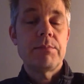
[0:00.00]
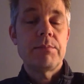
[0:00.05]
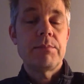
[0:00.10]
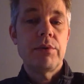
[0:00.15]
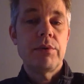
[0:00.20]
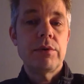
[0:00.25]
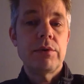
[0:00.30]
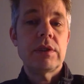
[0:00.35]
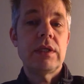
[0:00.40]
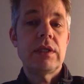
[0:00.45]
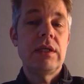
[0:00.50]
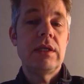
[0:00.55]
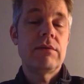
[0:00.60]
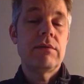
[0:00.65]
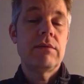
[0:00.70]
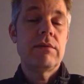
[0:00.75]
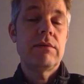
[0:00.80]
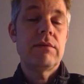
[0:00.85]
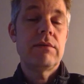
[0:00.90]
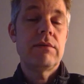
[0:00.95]
put
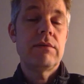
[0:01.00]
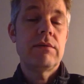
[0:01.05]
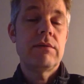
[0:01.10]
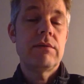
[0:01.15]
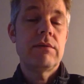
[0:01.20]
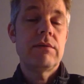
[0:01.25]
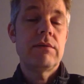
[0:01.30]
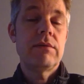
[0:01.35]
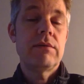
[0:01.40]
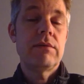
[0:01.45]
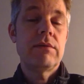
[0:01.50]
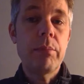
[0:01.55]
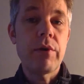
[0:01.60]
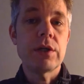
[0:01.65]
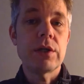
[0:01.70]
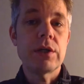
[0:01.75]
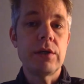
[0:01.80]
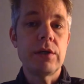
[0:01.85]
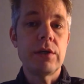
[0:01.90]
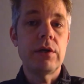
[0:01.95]
even more
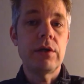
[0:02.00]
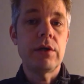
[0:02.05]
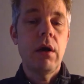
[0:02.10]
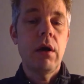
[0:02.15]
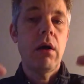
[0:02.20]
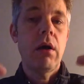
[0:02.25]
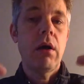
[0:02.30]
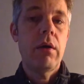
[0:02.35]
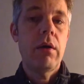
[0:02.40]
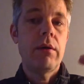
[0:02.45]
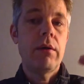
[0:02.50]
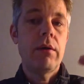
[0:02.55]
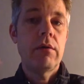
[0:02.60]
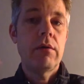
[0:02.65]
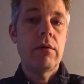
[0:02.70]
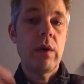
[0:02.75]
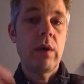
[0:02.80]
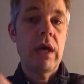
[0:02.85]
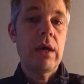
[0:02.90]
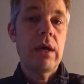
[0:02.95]
pressure on
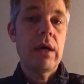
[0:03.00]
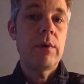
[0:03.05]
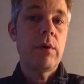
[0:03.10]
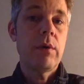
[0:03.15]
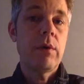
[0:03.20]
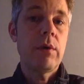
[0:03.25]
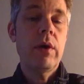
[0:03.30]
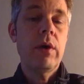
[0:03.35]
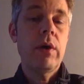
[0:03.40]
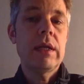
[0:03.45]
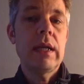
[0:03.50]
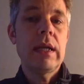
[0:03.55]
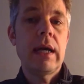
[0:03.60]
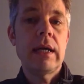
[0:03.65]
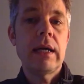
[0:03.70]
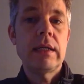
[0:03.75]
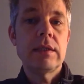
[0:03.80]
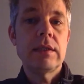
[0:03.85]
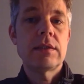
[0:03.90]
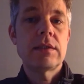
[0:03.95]
the way we
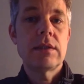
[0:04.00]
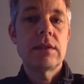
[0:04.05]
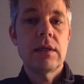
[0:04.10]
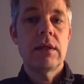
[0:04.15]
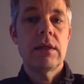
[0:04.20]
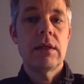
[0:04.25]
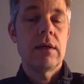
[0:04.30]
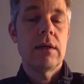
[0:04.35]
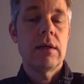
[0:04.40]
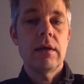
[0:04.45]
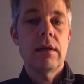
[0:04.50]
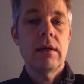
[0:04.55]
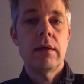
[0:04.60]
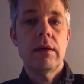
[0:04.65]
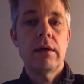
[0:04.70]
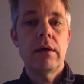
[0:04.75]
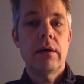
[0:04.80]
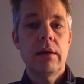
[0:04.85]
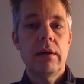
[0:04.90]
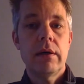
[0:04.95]
organize
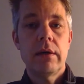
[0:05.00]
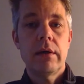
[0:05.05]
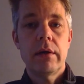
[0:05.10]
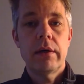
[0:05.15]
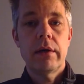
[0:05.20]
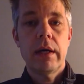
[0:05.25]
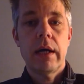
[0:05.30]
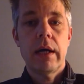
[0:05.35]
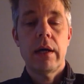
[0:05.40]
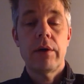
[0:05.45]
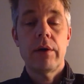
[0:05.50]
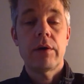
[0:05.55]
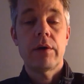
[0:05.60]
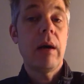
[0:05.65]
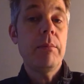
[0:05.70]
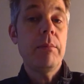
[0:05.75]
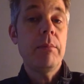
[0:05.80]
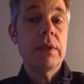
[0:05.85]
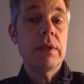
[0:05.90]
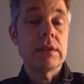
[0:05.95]
our
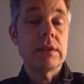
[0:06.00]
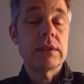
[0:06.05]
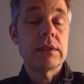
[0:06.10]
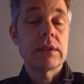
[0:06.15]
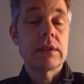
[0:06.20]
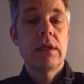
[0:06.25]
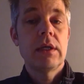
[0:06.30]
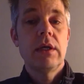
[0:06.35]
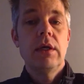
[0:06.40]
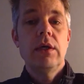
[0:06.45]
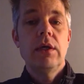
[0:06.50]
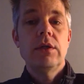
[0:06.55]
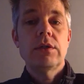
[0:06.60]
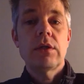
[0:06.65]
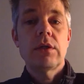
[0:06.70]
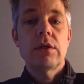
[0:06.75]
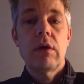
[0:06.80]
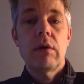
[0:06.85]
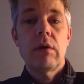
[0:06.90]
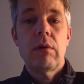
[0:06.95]
companies.
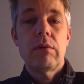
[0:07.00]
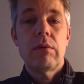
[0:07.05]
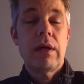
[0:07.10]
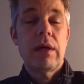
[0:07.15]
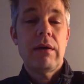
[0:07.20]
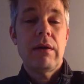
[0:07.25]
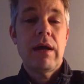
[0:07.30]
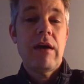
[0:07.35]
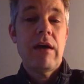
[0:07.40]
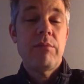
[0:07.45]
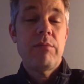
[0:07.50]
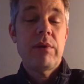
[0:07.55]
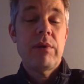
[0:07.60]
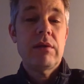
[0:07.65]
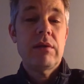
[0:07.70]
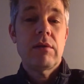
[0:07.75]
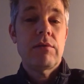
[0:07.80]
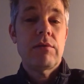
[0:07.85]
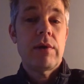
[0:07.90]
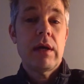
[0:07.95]
So there have been
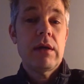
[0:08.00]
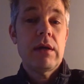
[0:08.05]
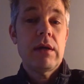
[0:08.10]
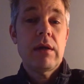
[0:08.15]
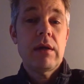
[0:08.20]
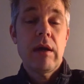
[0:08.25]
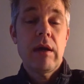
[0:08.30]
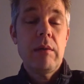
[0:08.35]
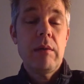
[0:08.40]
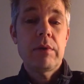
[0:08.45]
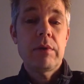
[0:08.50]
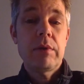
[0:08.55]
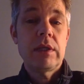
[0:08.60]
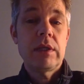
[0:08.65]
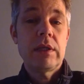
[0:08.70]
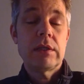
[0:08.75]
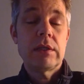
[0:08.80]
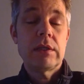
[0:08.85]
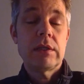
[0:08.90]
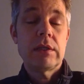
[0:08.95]
great
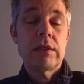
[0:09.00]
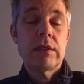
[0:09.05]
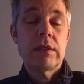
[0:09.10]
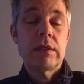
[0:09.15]
companies